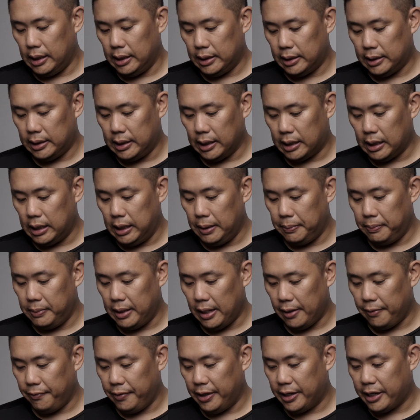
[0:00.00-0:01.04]
It's the clip
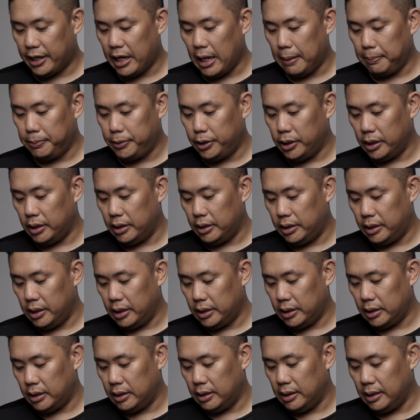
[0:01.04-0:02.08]
that we captured
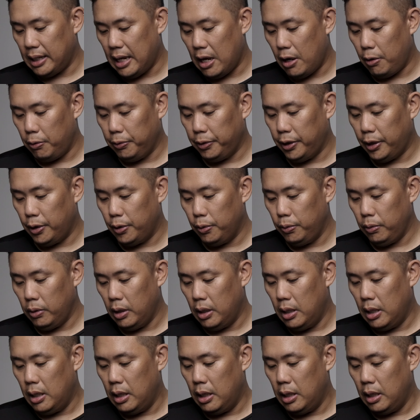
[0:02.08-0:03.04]
just now, new.